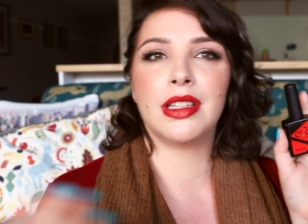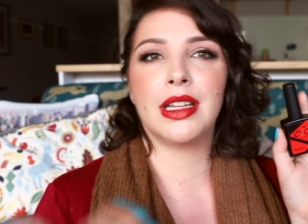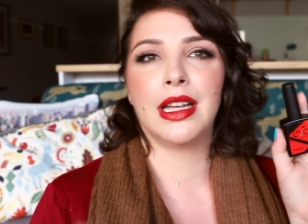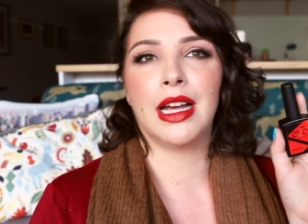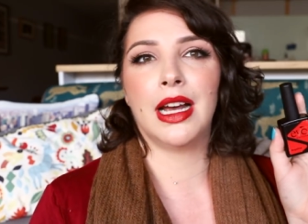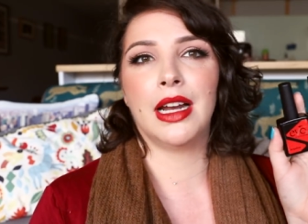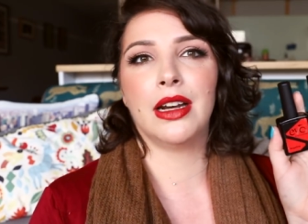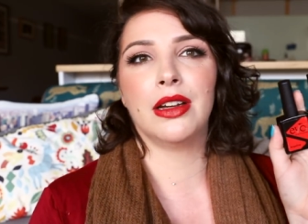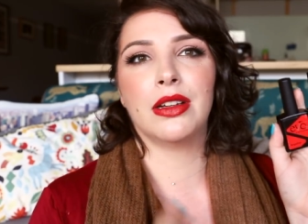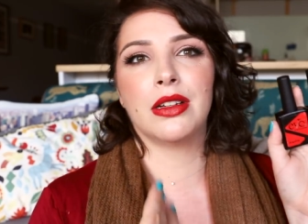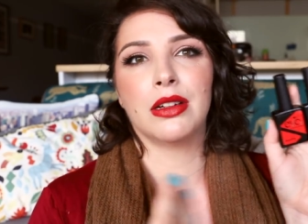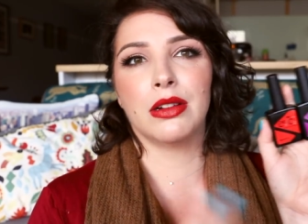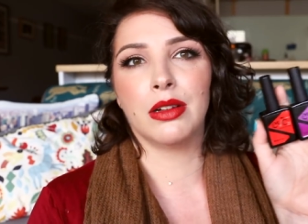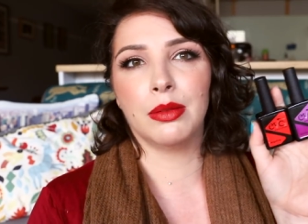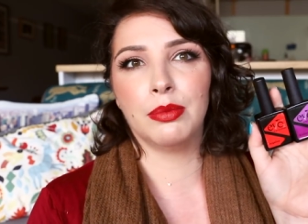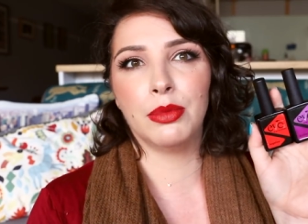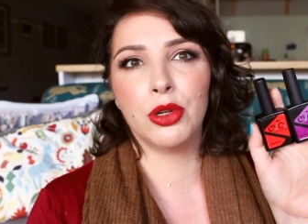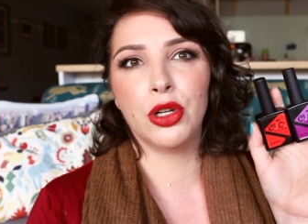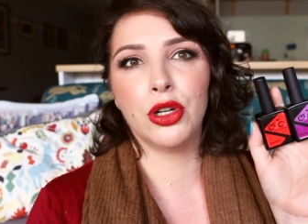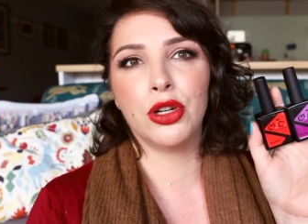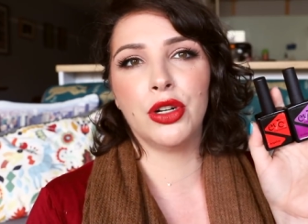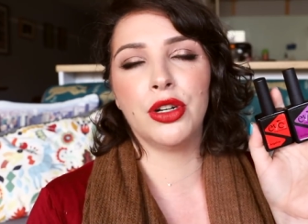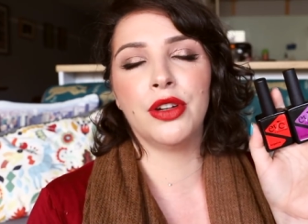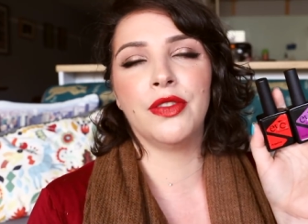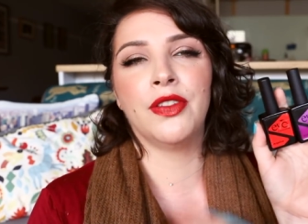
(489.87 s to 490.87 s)
They're harder to
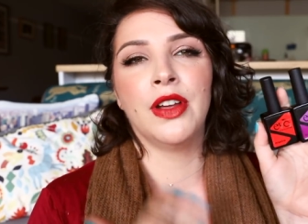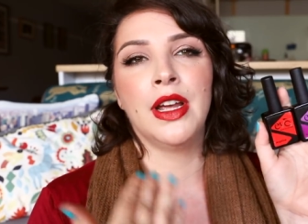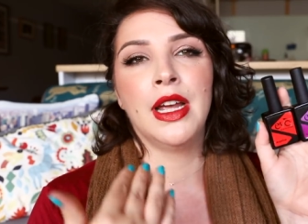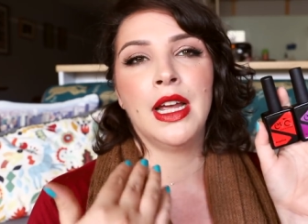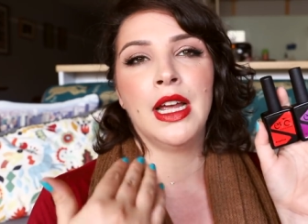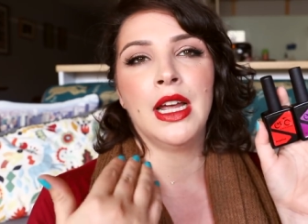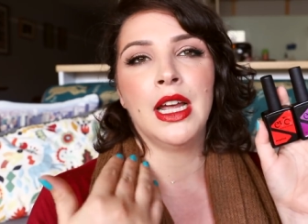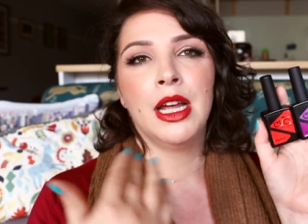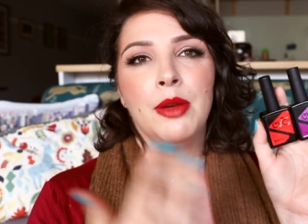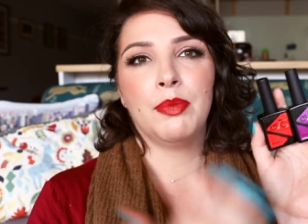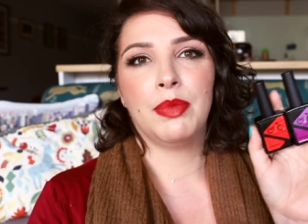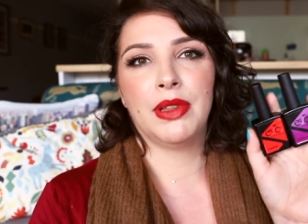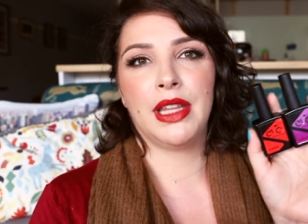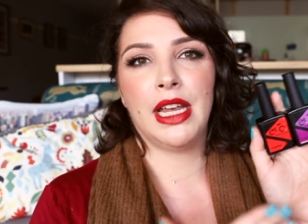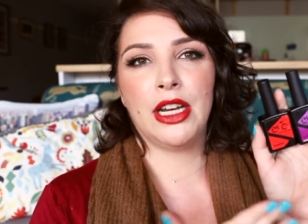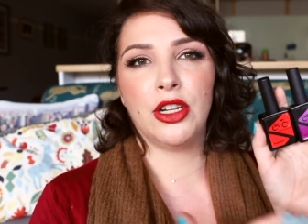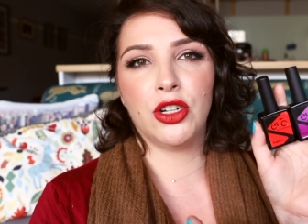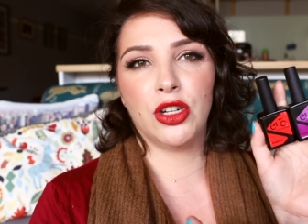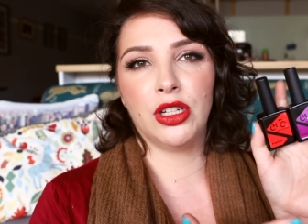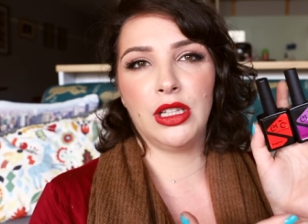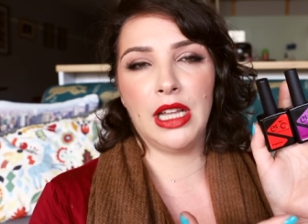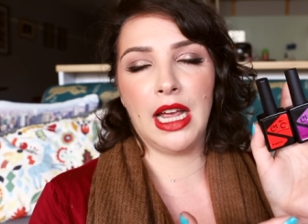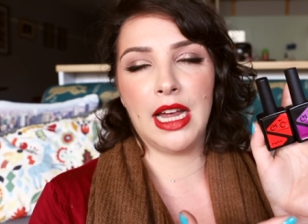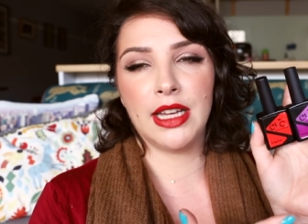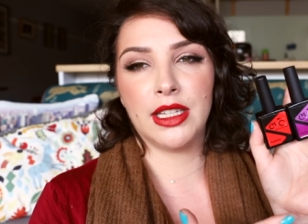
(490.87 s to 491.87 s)
remove, but they
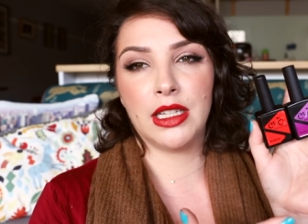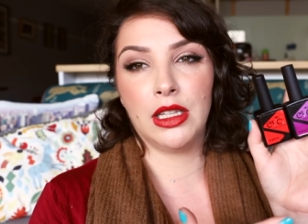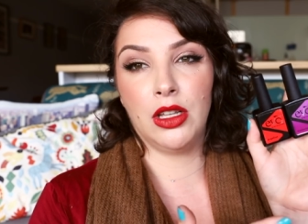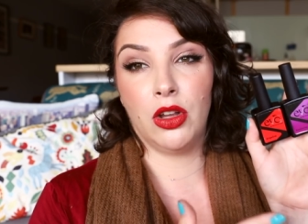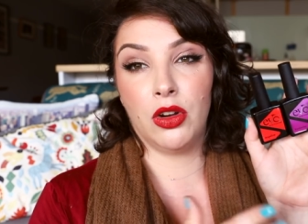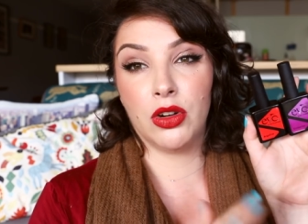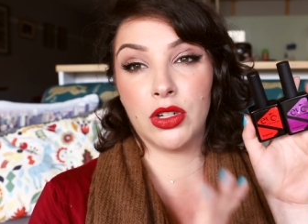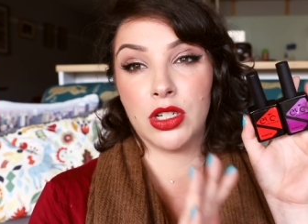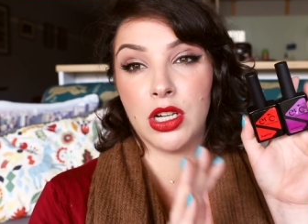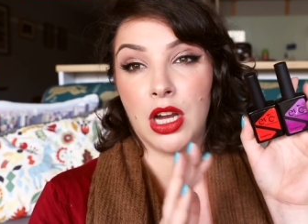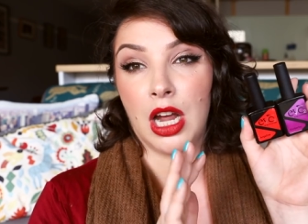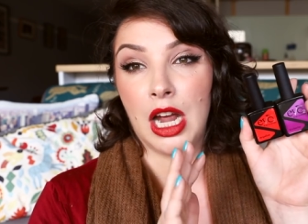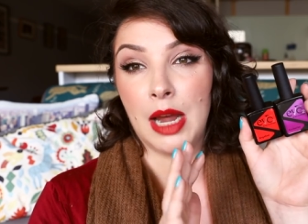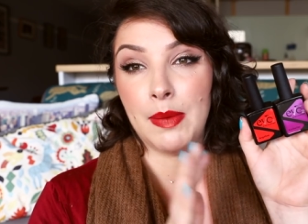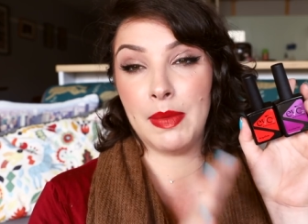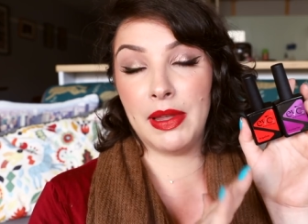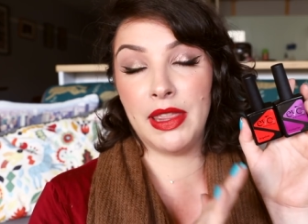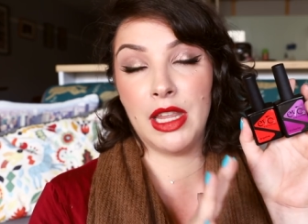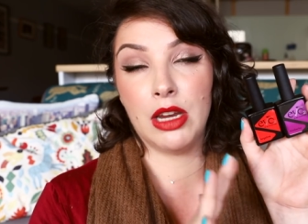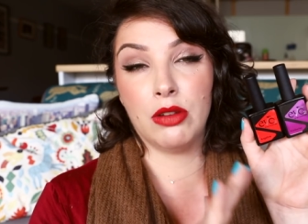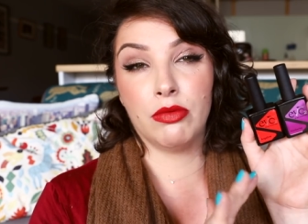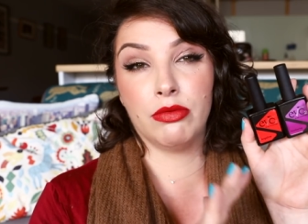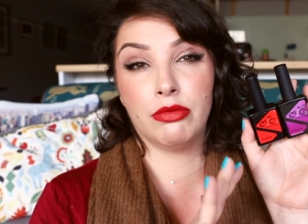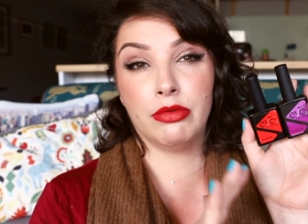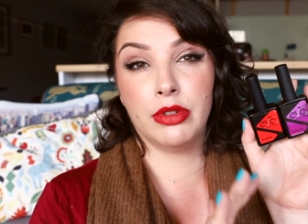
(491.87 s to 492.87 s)
do last a long time
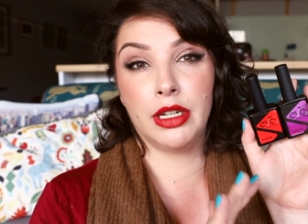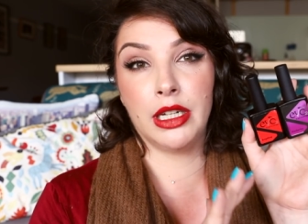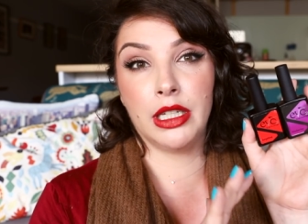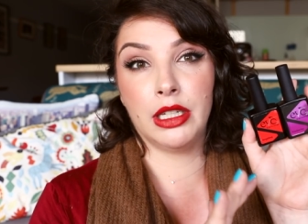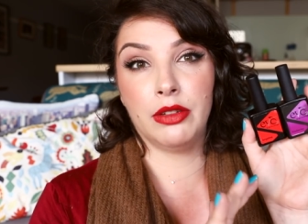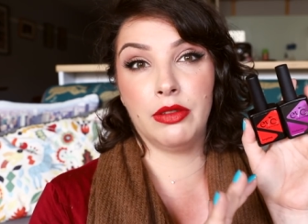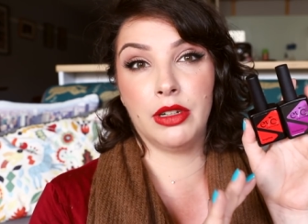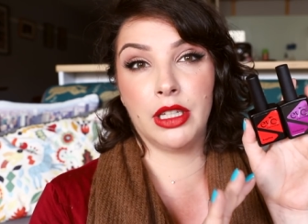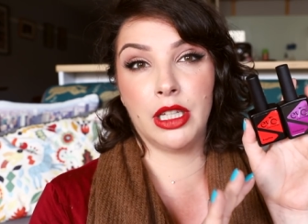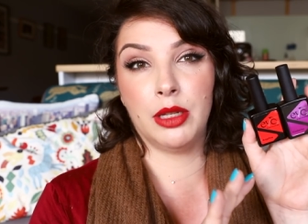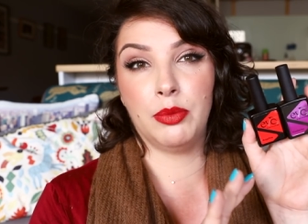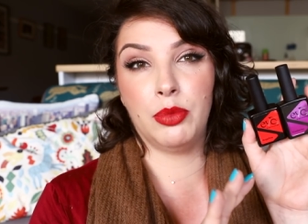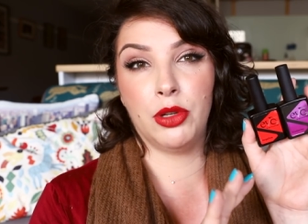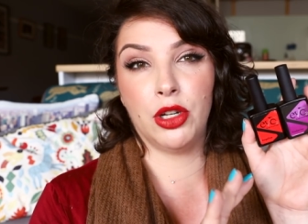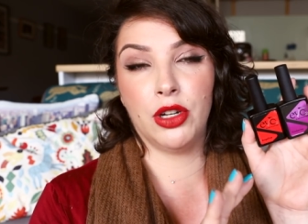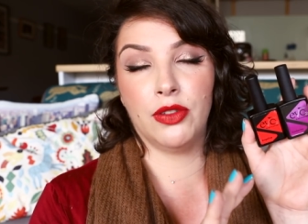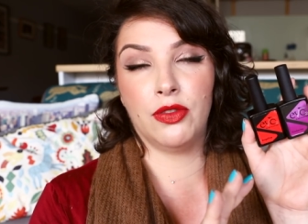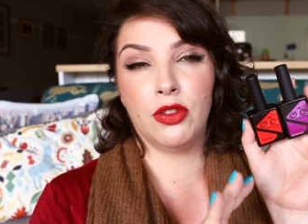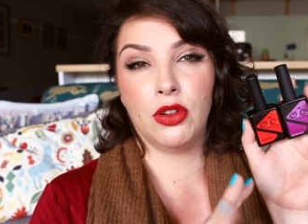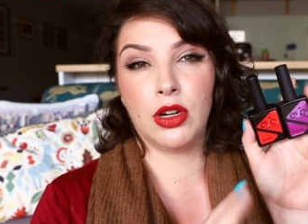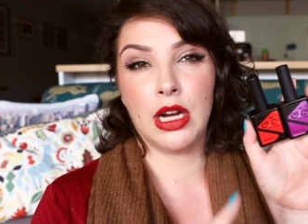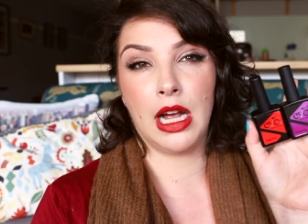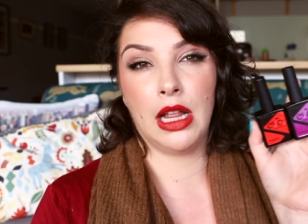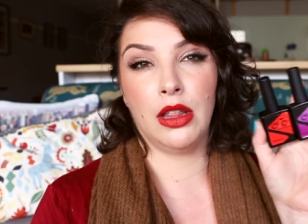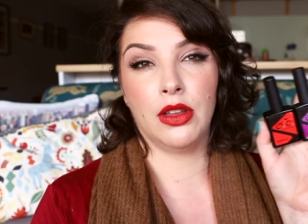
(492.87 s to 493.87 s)
and they're really, really
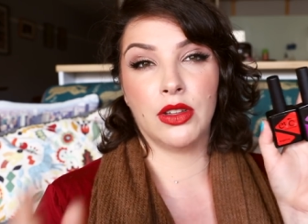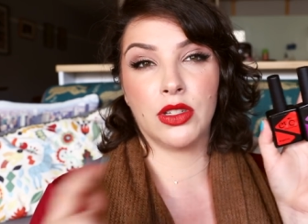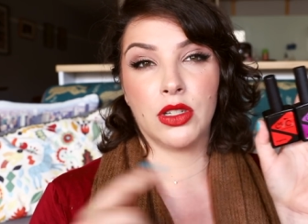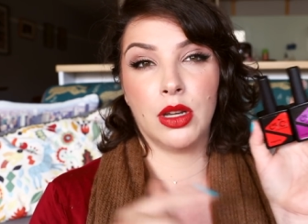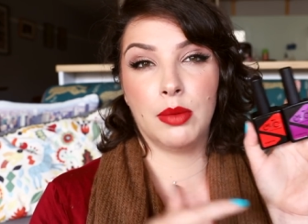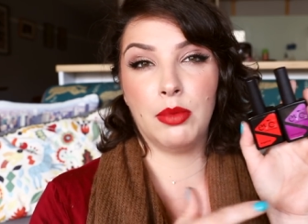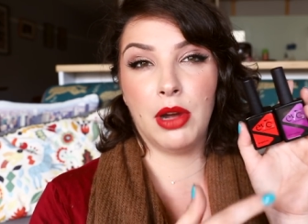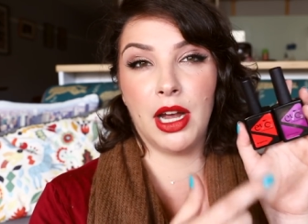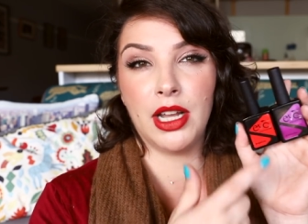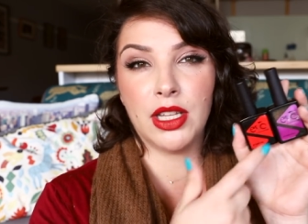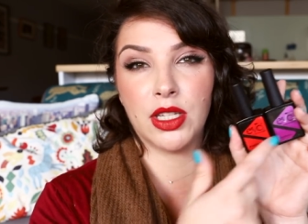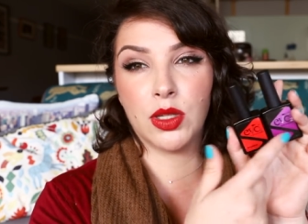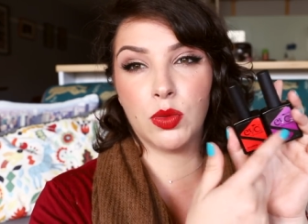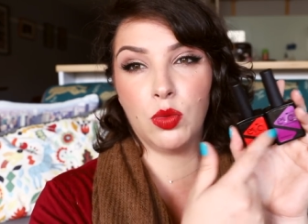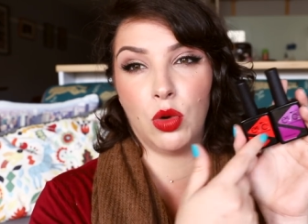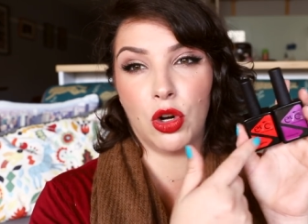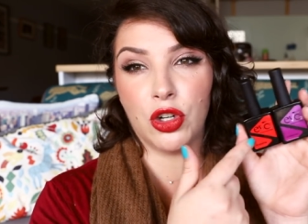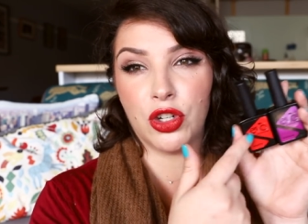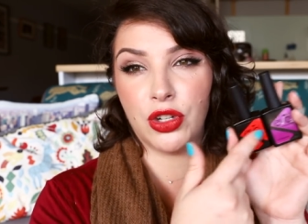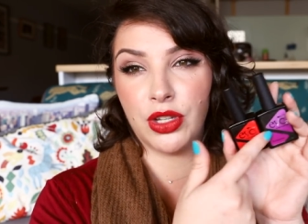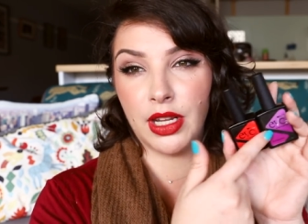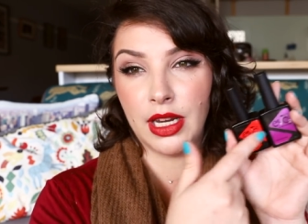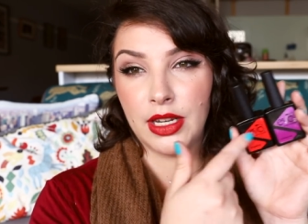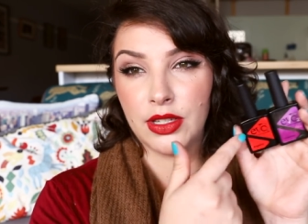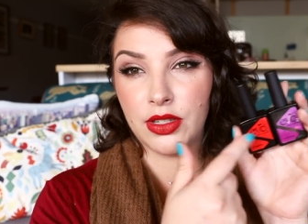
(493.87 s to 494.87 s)
beautiful colors. So I might
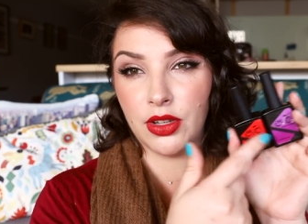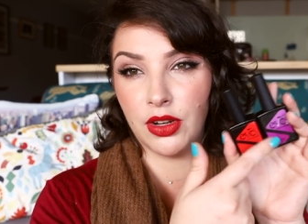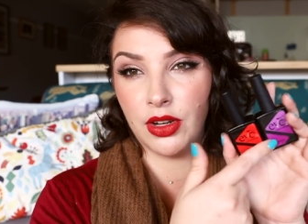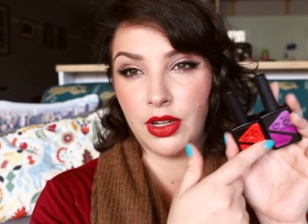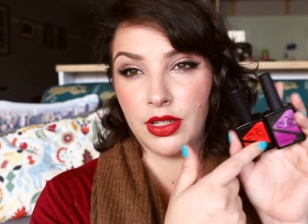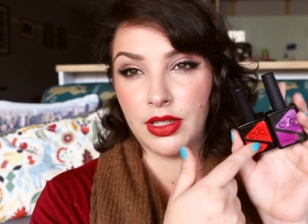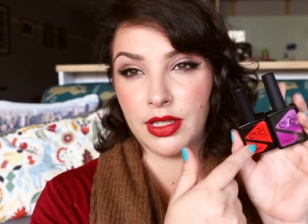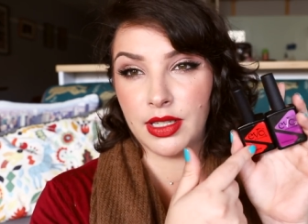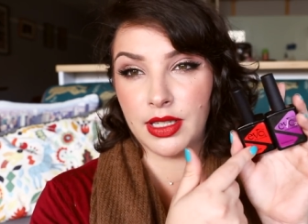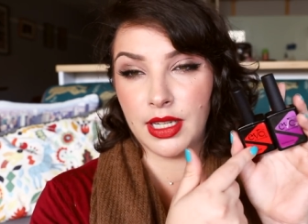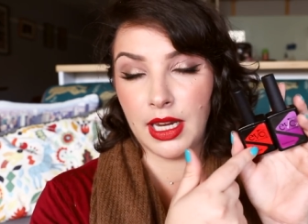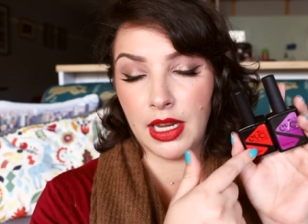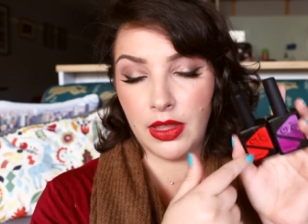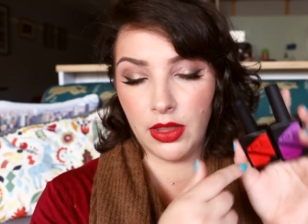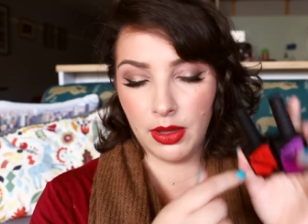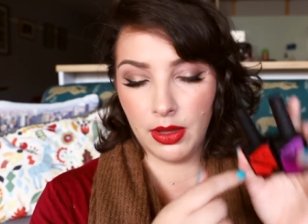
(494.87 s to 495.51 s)
swatch these so you can see